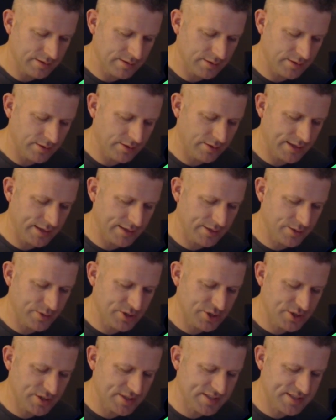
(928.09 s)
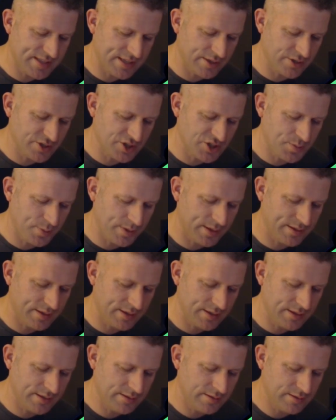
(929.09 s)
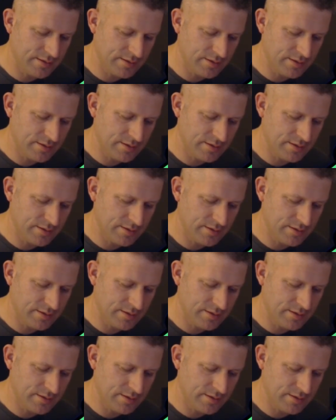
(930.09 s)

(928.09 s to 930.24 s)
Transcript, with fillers: Alright, are we just going to sit here and spin, then?